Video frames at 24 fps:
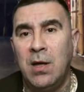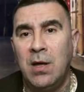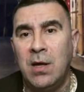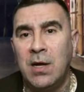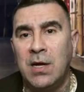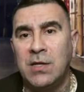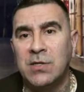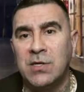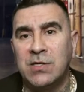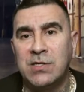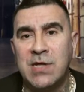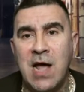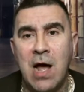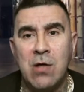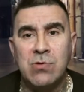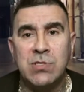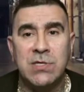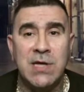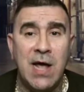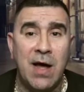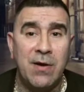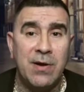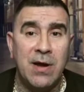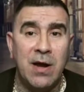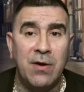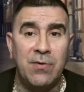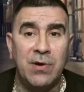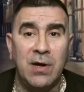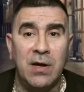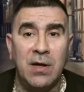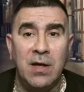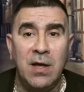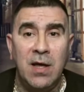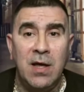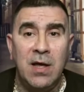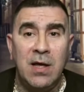in the downtown
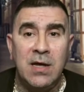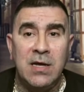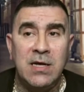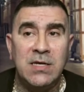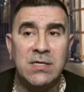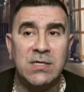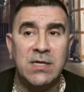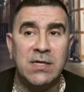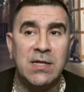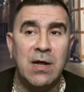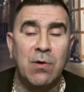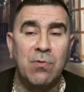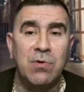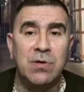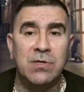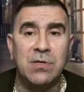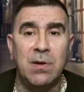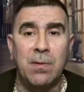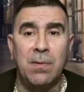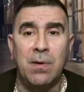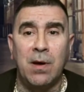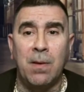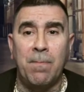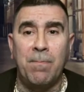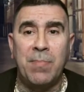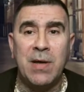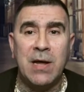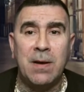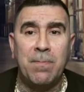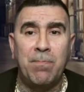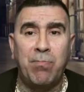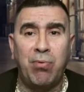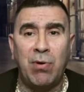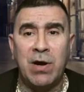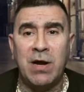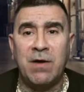area. He said there was a
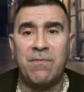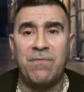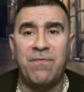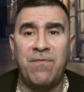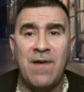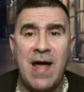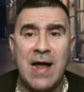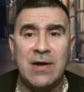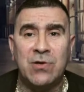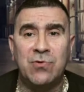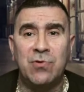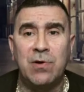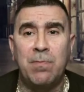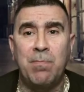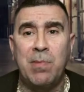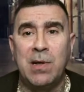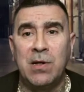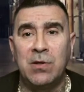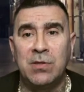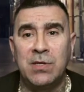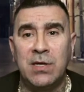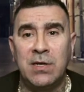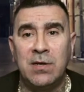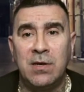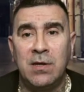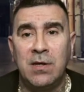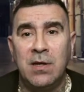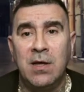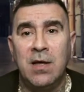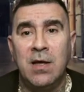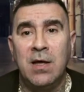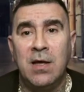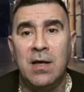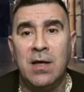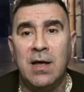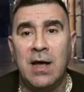big brick factory building,
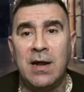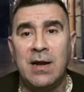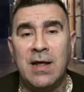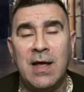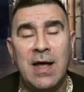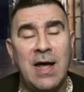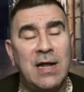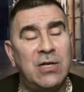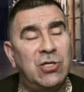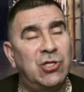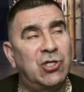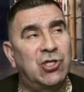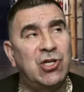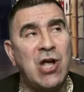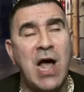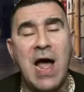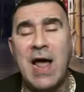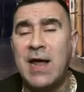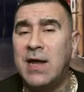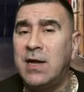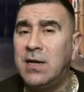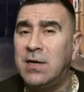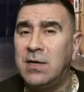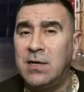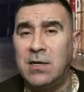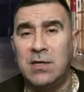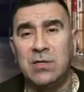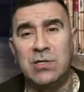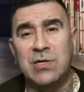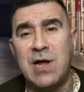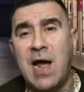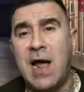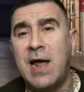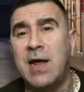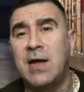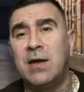and it had
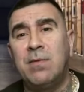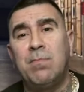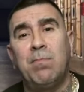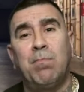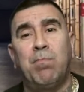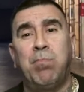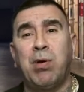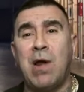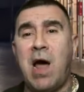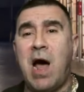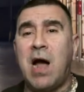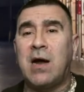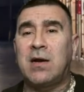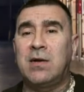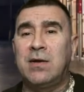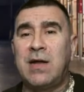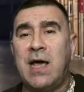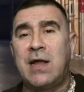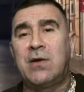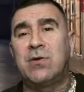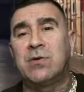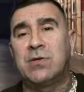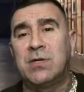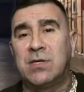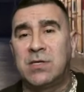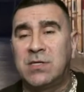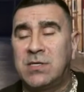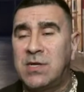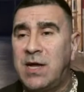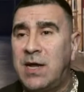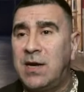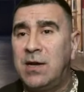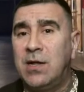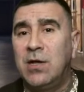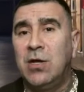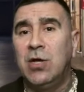giant block letters that
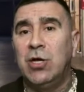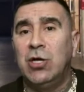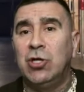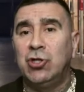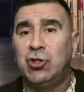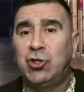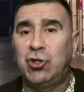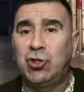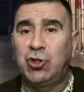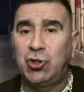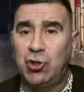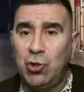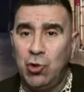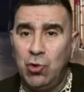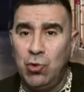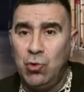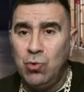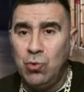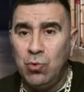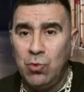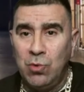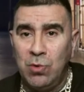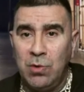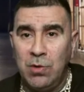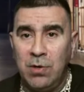said shoe.